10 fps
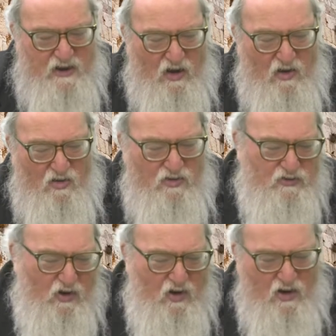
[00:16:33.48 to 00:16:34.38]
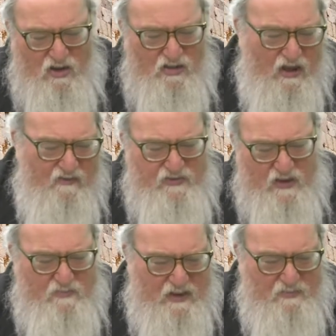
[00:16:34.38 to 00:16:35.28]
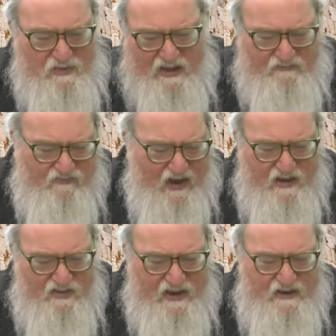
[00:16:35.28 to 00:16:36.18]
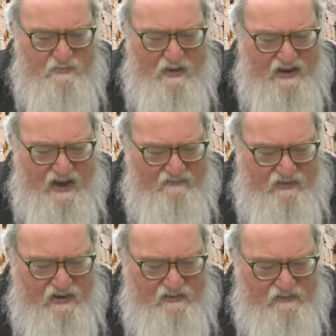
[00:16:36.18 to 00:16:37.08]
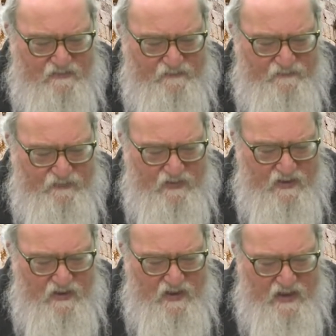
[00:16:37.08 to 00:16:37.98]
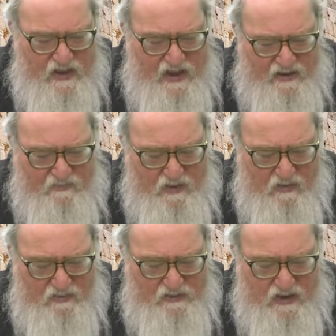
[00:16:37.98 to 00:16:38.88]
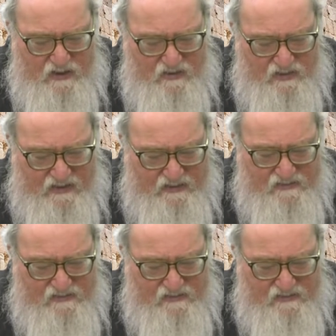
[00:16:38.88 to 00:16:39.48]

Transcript: behold, all of the people that violated my covenant. And apparently they